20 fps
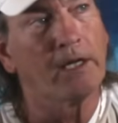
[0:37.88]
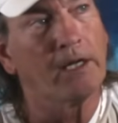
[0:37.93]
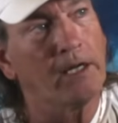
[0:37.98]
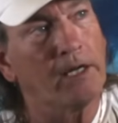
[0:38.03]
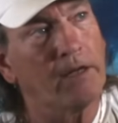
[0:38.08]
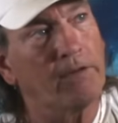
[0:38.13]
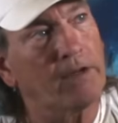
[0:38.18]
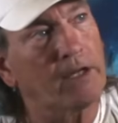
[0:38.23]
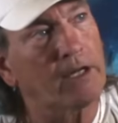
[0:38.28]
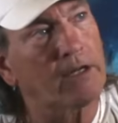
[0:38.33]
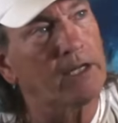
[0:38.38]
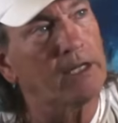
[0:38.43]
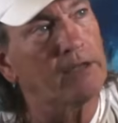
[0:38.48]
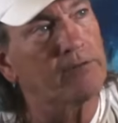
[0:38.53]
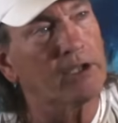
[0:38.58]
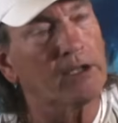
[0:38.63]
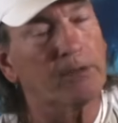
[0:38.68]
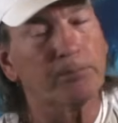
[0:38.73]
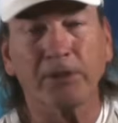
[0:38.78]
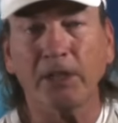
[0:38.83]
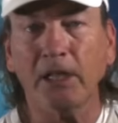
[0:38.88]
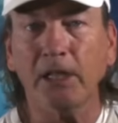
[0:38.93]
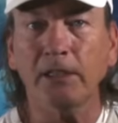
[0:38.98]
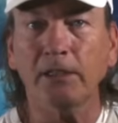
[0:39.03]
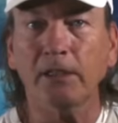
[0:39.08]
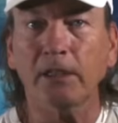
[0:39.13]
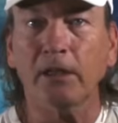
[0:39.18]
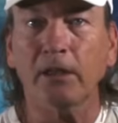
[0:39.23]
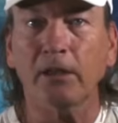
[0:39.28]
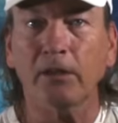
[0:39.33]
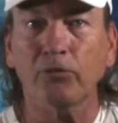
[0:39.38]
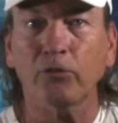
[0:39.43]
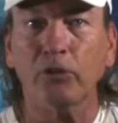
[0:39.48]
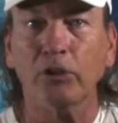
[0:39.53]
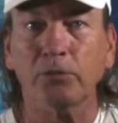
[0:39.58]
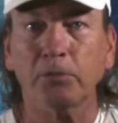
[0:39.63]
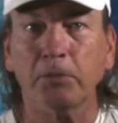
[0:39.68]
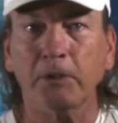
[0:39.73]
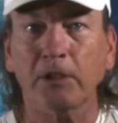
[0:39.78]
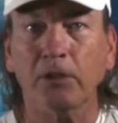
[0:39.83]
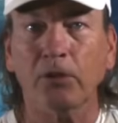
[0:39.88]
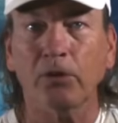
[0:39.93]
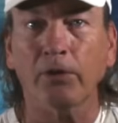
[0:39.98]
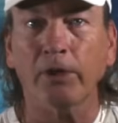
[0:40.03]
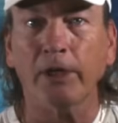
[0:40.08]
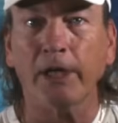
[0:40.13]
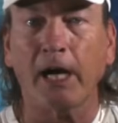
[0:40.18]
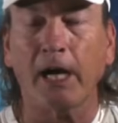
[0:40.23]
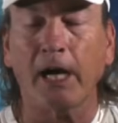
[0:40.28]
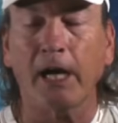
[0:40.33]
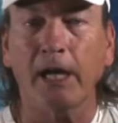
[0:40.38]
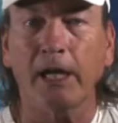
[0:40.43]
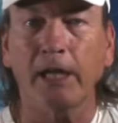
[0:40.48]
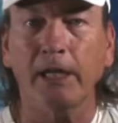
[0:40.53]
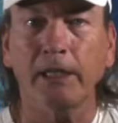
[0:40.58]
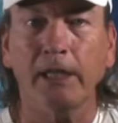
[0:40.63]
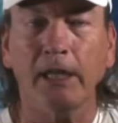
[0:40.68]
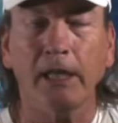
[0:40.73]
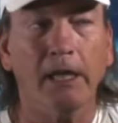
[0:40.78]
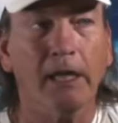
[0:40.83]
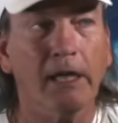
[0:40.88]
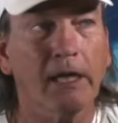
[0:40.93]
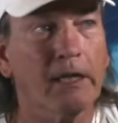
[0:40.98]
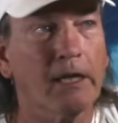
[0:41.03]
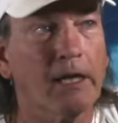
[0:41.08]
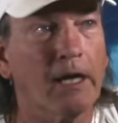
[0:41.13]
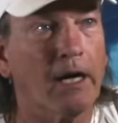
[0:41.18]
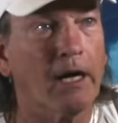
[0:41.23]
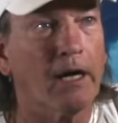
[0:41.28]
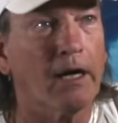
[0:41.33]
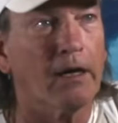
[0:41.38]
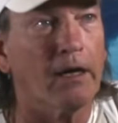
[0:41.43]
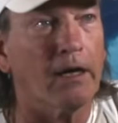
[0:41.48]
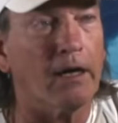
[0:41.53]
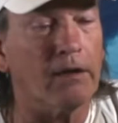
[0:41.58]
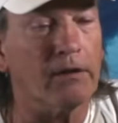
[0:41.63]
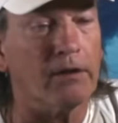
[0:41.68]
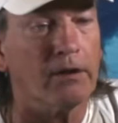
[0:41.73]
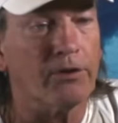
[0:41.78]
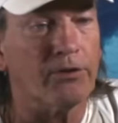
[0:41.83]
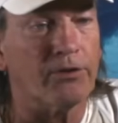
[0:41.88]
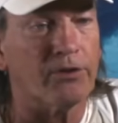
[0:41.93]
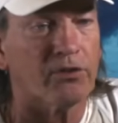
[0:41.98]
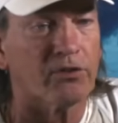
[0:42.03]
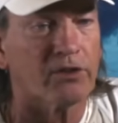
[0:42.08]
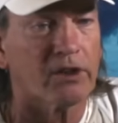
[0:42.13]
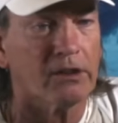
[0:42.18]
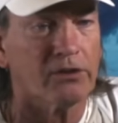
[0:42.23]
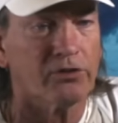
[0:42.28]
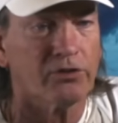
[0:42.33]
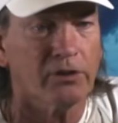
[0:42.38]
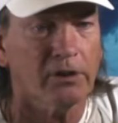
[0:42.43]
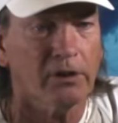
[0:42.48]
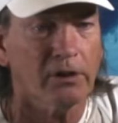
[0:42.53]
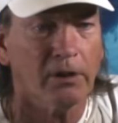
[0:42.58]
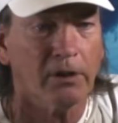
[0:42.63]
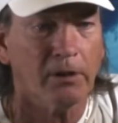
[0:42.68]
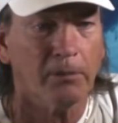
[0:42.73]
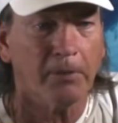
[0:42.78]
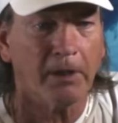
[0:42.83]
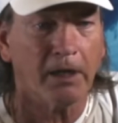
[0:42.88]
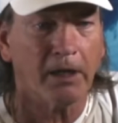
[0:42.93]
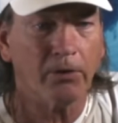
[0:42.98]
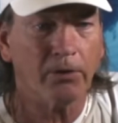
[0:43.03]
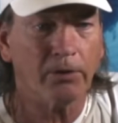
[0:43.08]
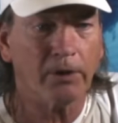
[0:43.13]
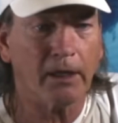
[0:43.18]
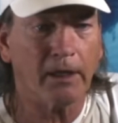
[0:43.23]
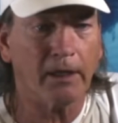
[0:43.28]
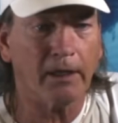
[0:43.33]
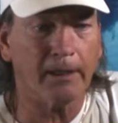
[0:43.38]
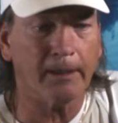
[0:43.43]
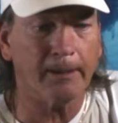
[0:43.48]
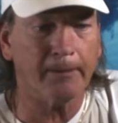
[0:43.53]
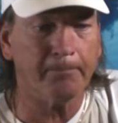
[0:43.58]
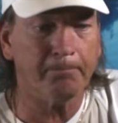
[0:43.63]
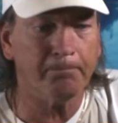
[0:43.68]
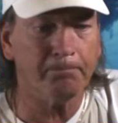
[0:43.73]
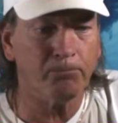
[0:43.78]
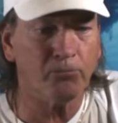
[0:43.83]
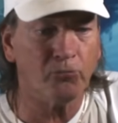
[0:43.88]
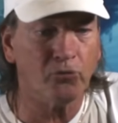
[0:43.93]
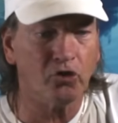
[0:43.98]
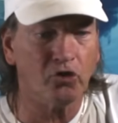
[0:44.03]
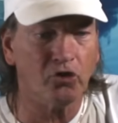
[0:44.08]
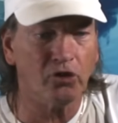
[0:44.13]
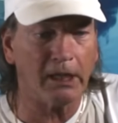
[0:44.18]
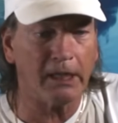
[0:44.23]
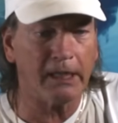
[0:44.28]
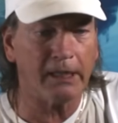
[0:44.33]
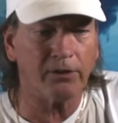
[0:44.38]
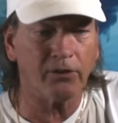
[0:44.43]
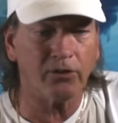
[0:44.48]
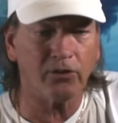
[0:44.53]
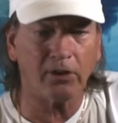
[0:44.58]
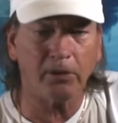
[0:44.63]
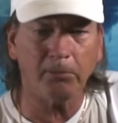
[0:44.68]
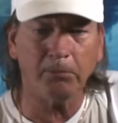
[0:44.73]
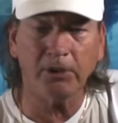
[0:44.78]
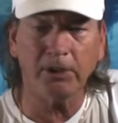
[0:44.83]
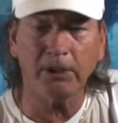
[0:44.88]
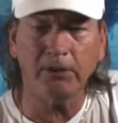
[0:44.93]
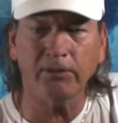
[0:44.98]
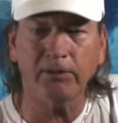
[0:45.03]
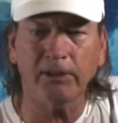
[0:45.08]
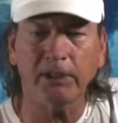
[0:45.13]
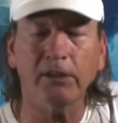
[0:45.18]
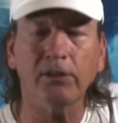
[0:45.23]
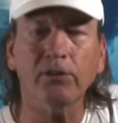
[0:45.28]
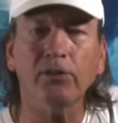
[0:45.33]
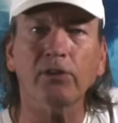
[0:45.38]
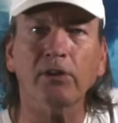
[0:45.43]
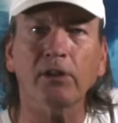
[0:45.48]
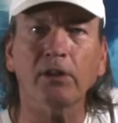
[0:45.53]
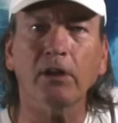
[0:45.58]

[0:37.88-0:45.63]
And then I'll have an update on what's been going on and a little discussion about Janice, I believe it is.